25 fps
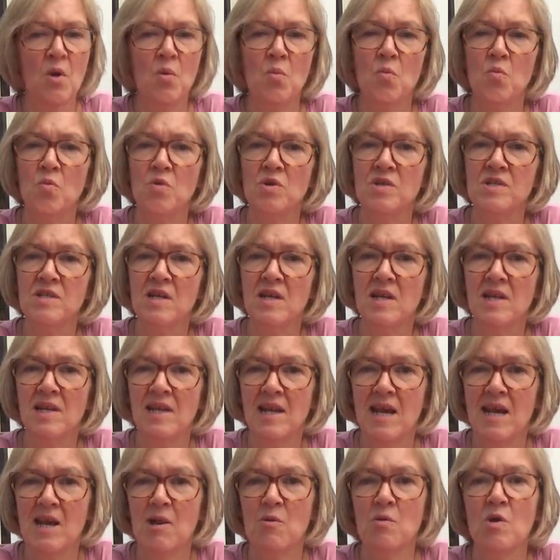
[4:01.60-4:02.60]
would
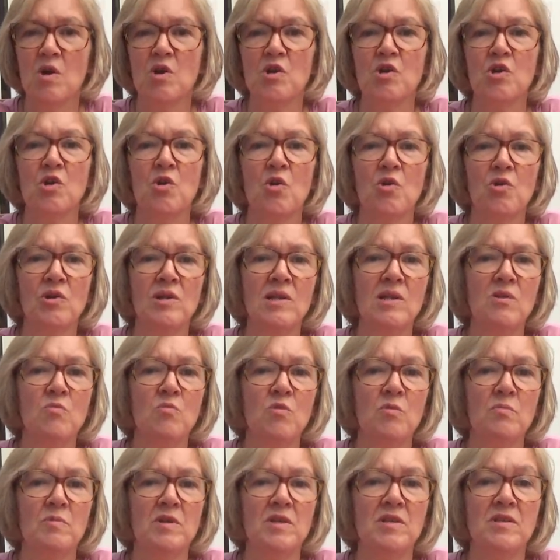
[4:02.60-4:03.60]
allow a godly
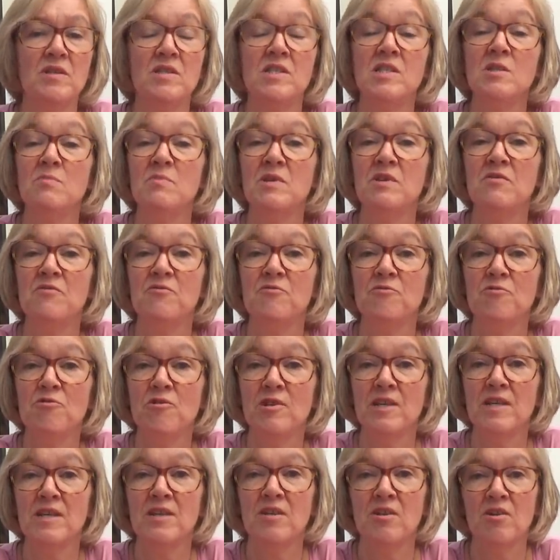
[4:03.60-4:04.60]
woman to be
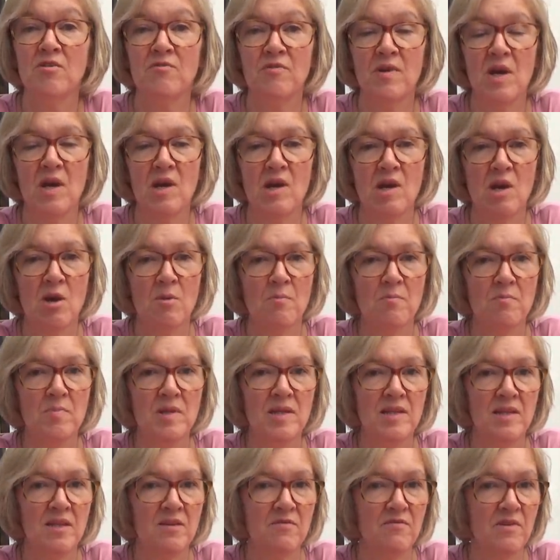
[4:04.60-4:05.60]
free of her
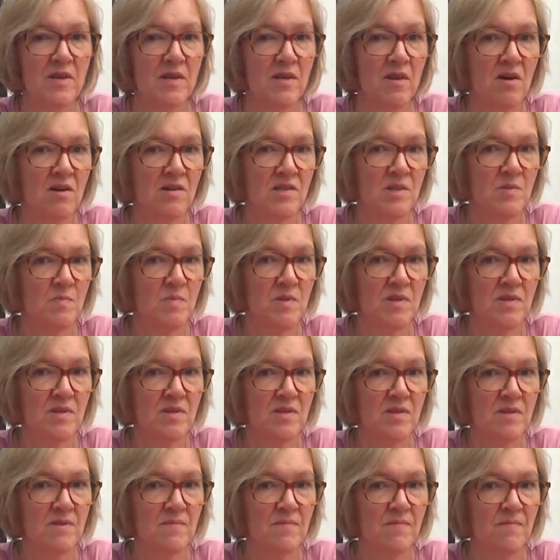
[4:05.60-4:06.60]
unbelieving
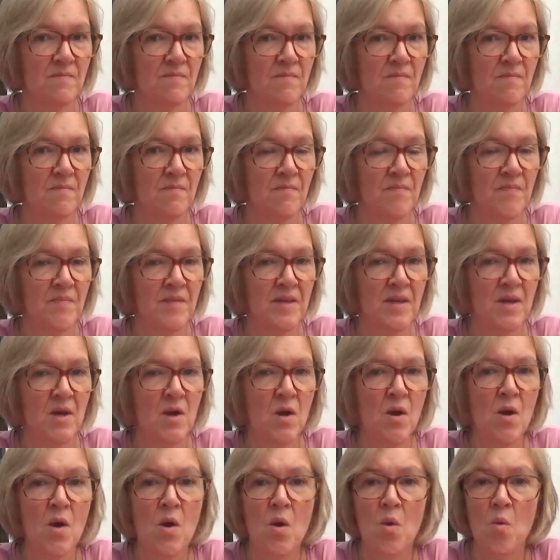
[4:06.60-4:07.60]
husband.
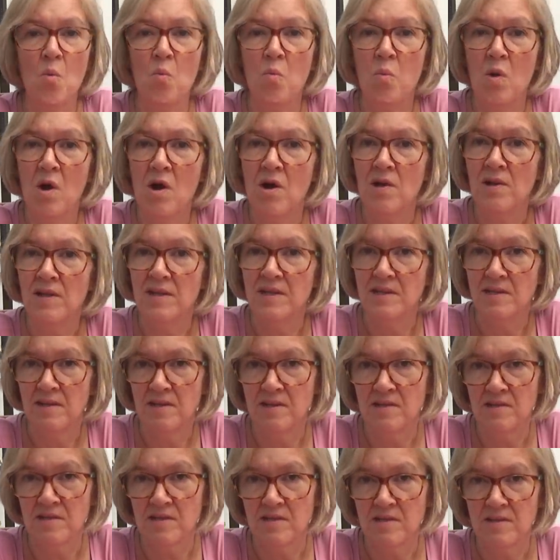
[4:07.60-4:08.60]
While in
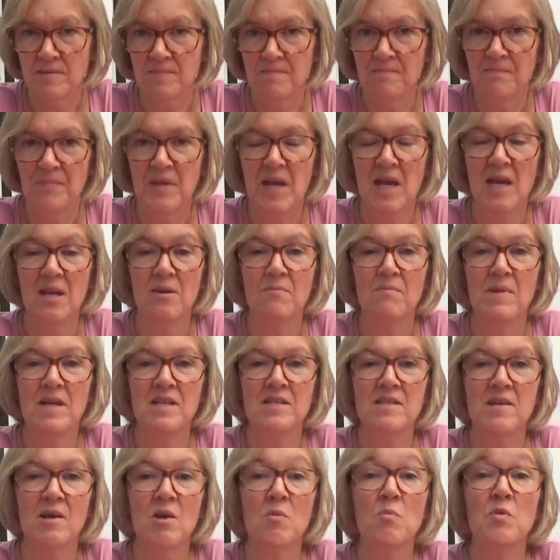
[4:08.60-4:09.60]
London, Anne
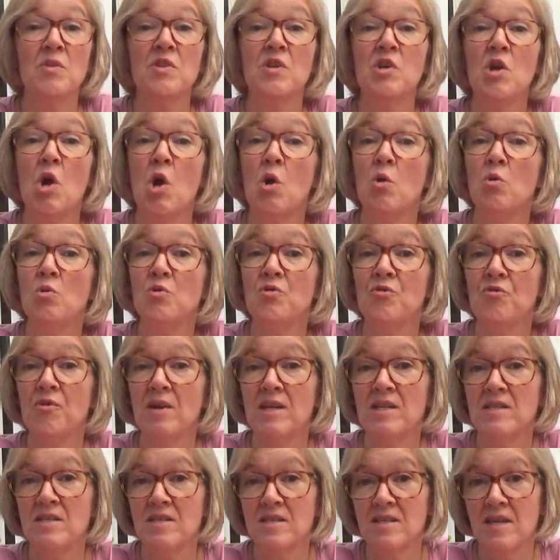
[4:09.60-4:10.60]
met up with an old
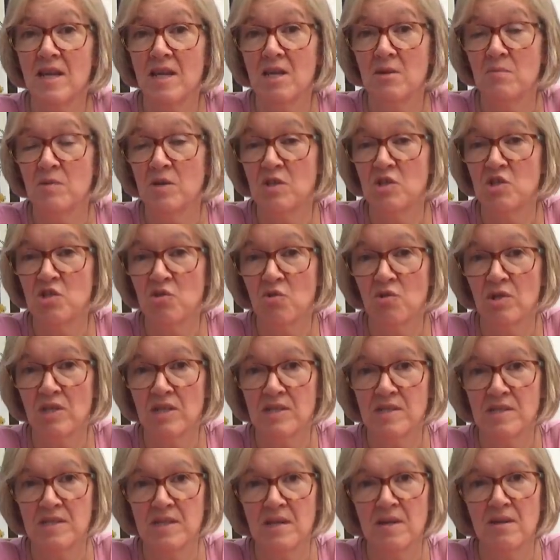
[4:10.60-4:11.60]
friend and neighbour, John
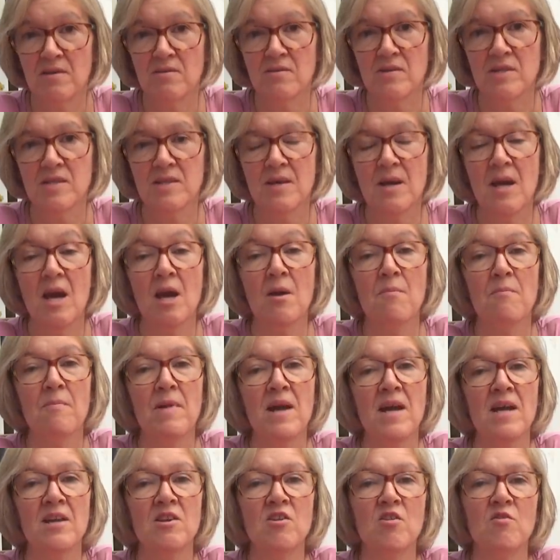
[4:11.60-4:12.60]
Lascelles, a
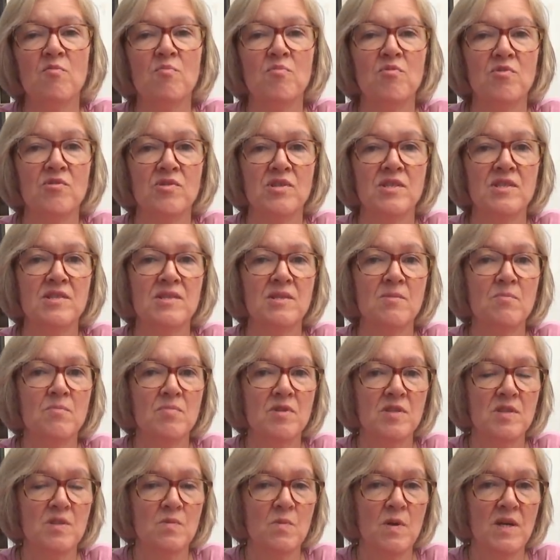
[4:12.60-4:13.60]
man of Protestant
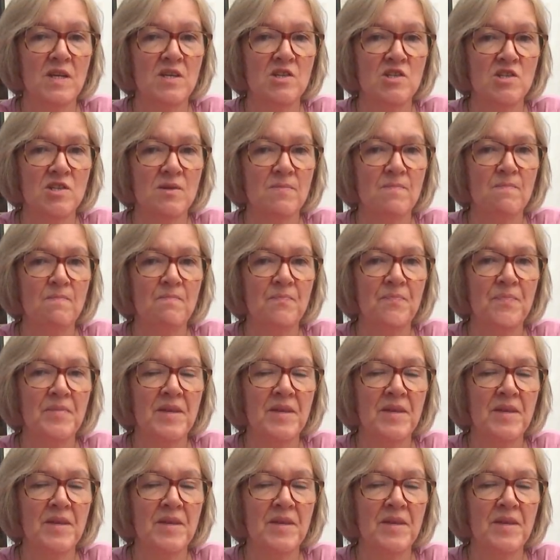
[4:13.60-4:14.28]
persuasion,